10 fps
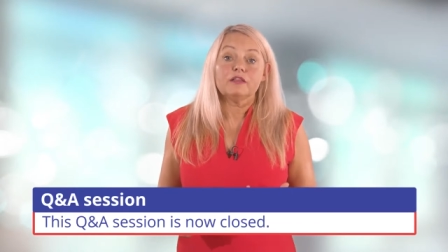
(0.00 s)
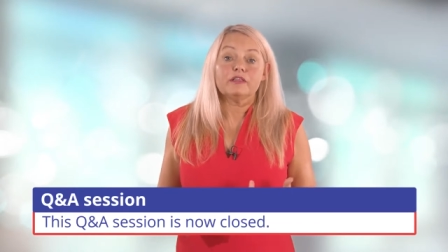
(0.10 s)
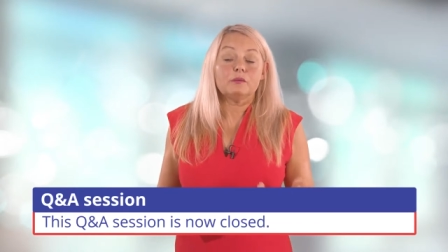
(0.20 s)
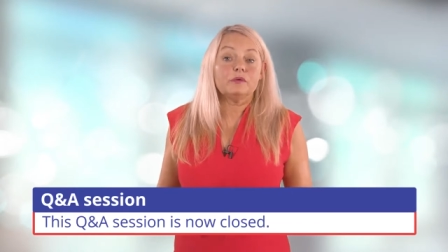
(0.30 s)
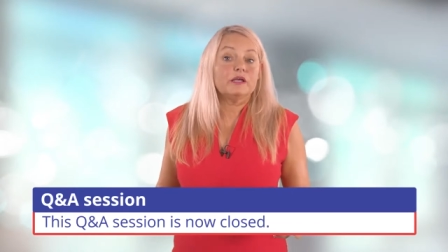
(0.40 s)

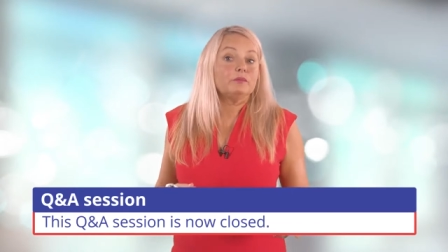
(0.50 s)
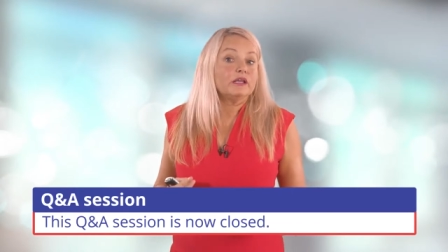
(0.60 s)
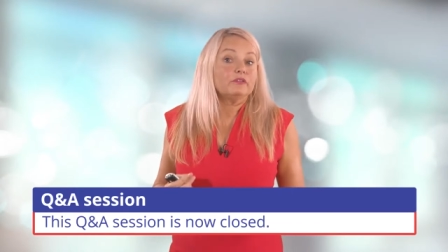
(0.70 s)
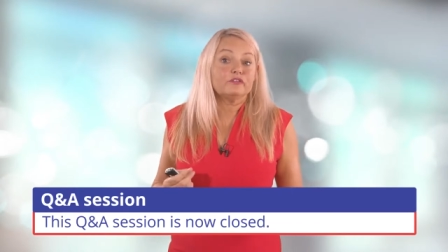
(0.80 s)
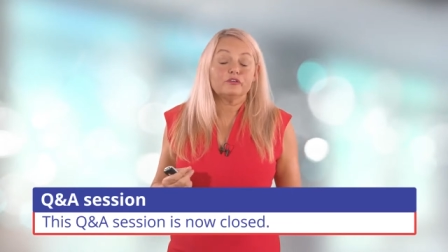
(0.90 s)
That may be
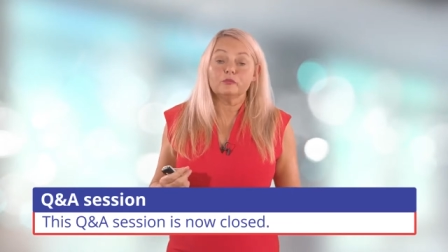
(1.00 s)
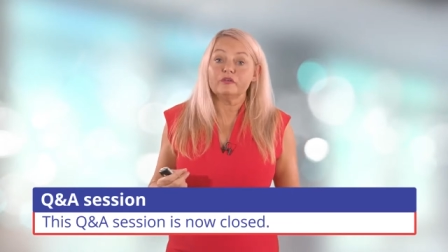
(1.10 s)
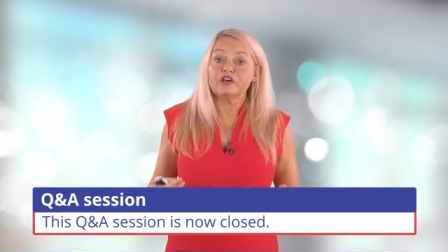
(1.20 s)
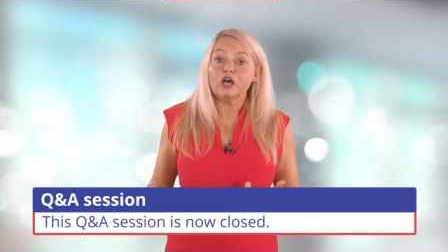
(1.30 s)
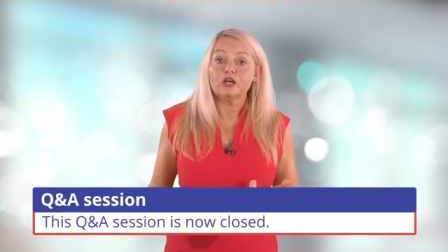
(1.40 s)
in the form
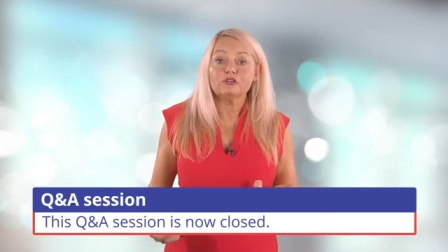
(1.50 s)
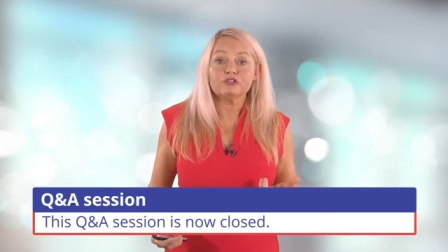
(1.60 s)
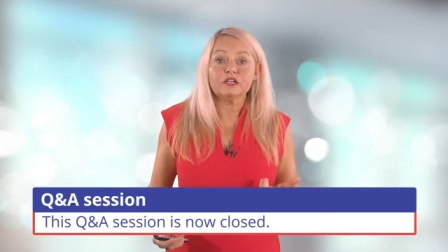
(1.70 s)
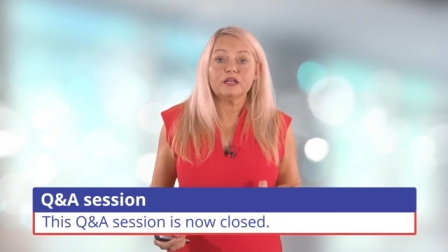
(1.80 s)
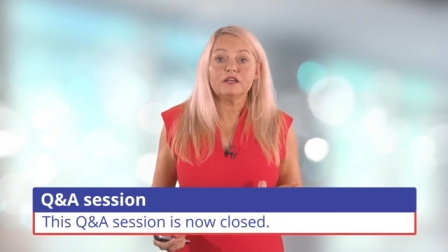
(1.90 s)
of a
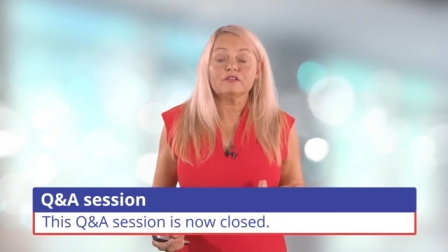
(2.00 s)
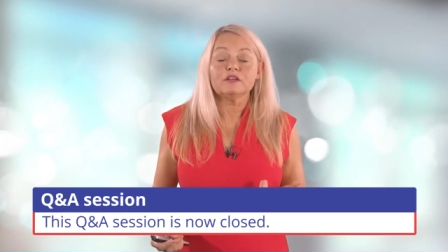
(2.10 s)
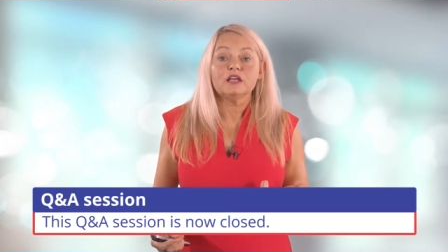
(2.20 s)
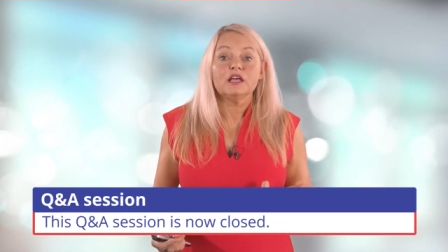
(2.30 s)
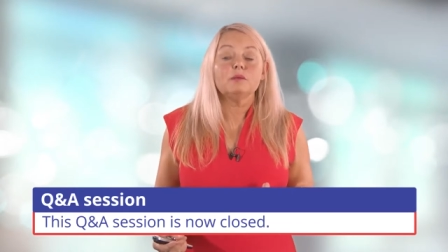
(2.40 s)
hosiery kit,
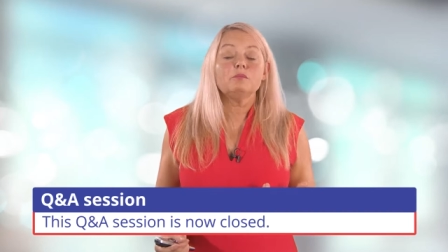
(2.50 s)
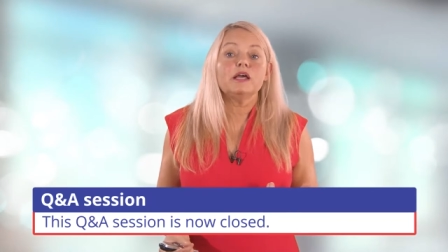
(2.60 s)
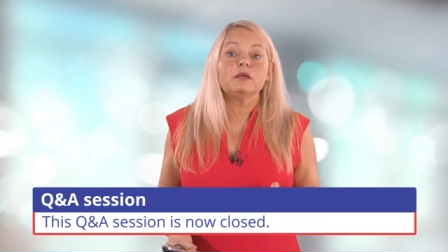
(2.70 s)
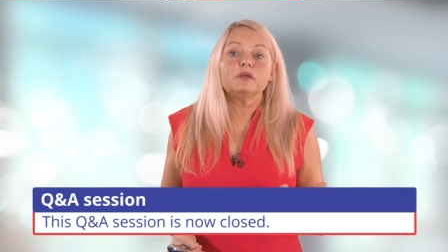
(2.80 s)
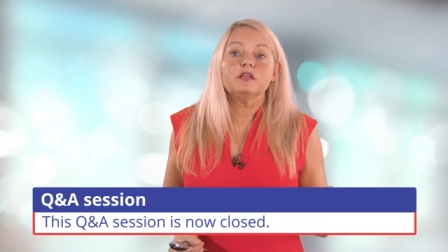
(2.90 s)
it
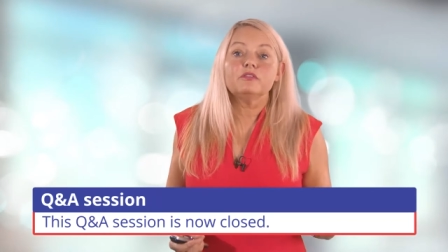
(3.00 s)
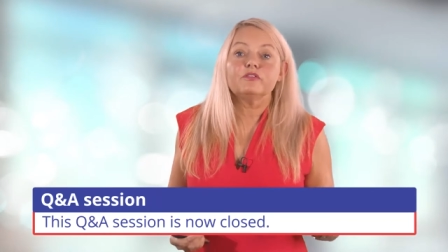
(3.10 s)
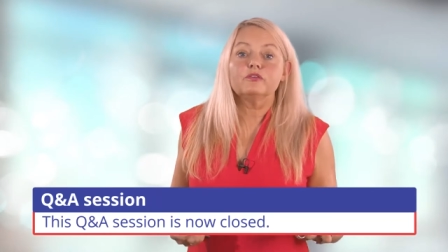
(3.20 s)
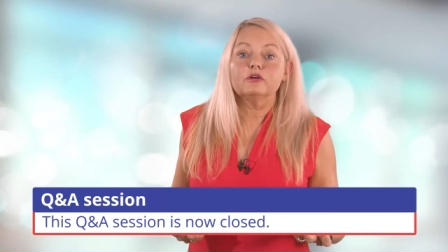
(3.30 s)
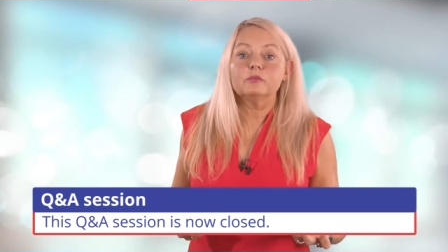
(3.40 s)
may be in the
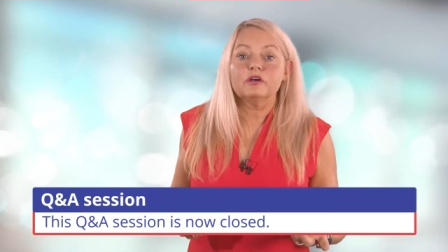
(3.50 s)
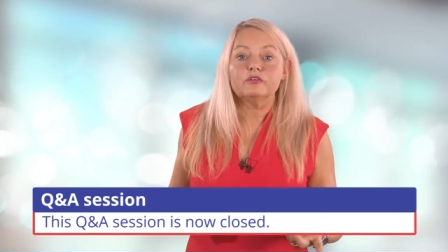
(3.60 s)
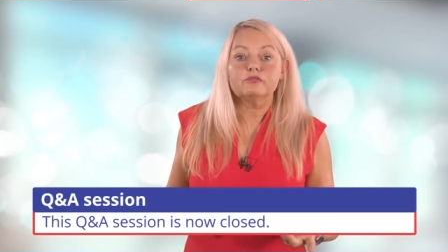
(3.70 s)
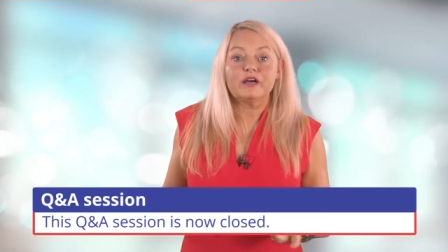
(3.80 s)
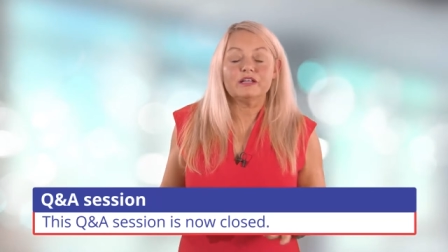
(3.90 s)
form of
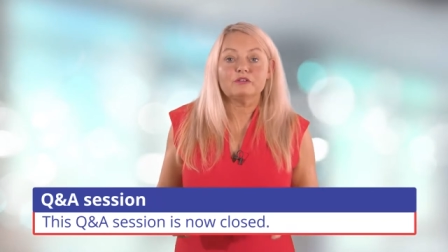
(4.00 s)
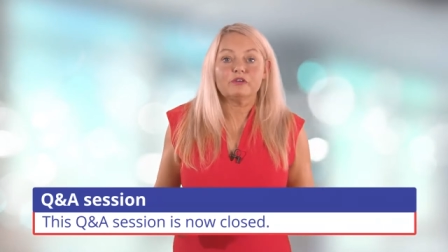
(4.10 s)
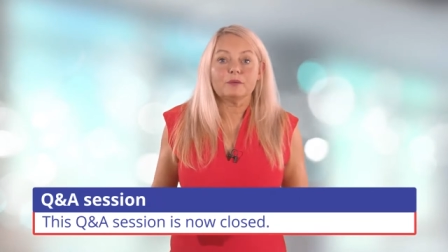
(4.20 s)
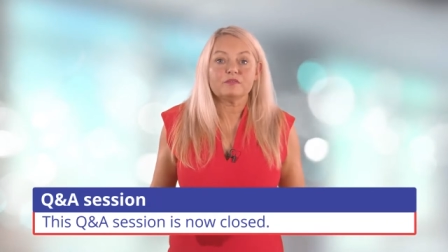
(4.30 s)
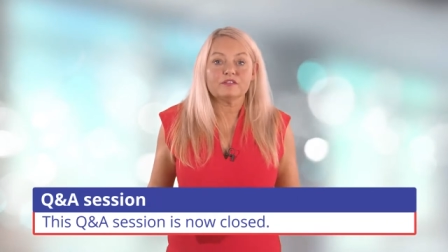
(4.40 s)
a ready
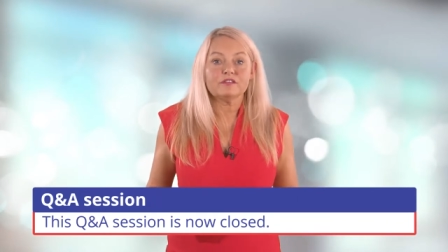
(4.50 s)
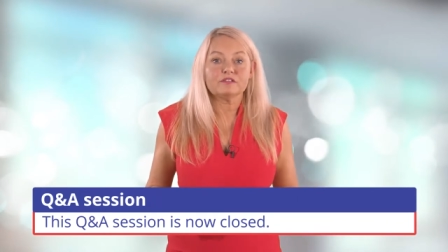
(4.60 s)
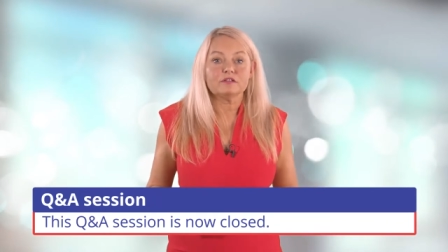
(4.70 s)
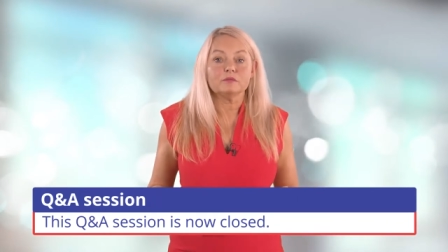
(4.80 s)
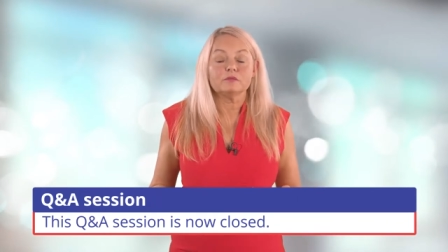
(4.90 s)
wrap
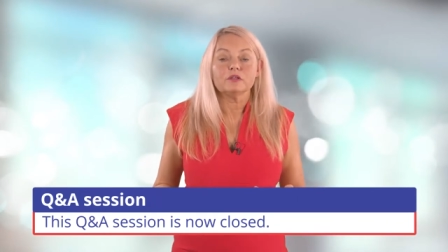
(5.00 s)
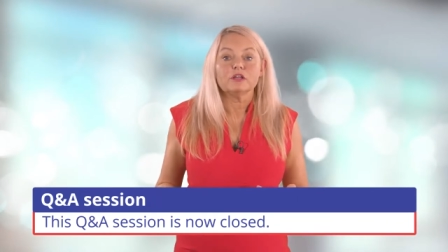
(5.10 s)
system.